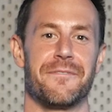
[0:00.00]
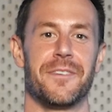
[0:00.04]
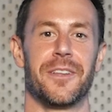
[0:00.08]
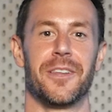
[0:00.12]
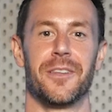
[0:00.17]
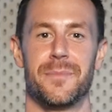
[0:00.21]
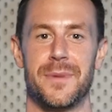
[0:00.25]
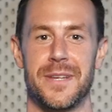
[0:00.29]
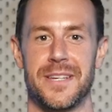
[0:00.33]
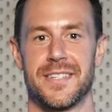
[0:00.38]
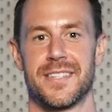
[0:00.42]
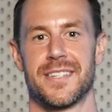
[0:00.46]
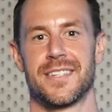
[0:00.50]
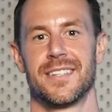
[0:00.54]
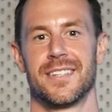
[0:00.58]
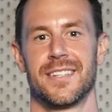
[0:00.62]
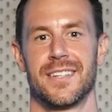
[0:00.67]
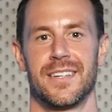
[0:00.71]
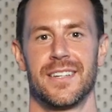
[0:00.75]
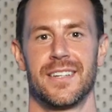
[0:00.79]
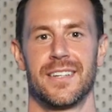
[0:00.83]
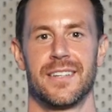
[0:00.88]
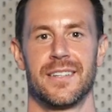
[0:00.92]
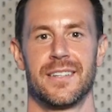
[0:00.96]
filament.
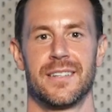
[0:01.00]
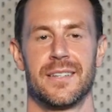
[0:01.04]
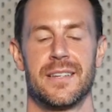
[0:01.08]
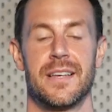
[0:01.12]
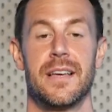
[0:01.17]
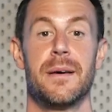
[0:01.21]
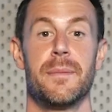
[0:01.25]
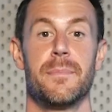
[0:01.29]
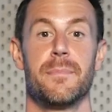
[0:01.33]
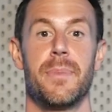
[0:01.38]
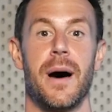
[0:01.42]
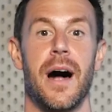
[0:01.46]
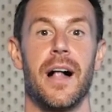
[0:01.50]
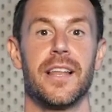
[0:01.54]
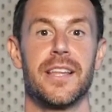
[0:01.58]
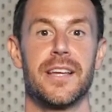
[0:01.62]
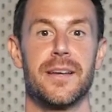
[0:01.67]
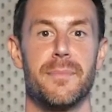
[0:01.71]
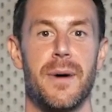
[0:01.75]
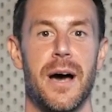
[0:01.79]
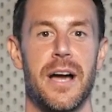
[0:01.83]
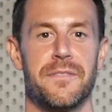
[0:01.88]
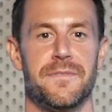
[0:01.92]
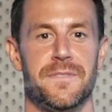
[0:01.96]

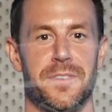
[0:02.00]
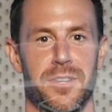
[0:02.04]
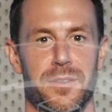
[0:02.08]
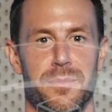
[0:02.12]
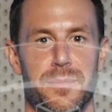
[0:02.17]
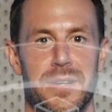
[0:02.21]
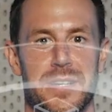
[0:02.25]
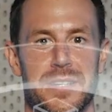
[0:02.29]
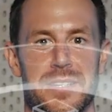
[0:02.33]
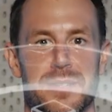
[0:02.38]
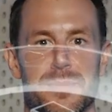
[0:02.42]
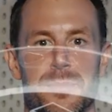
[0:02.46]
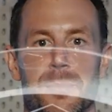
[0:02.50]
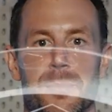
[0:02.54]
Polyamide filament,